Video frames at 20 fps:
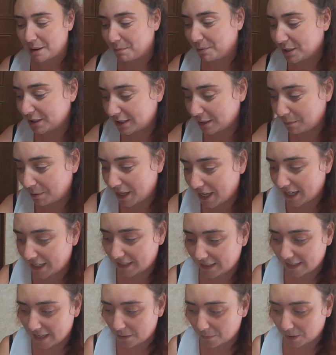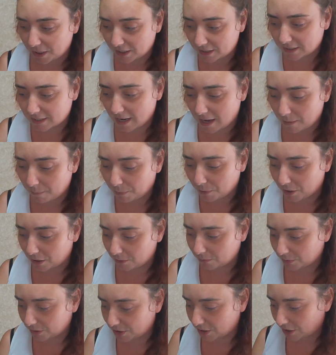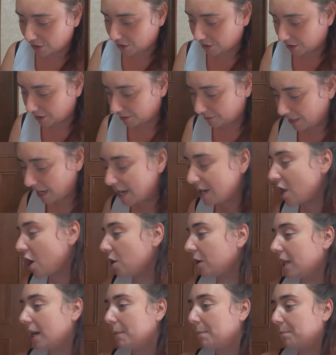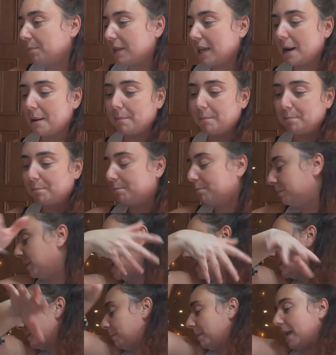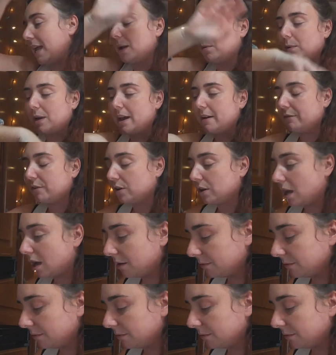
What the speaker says: so I put the pan in, that way the top part will start cooking. I know, get a pizza pan, whatever,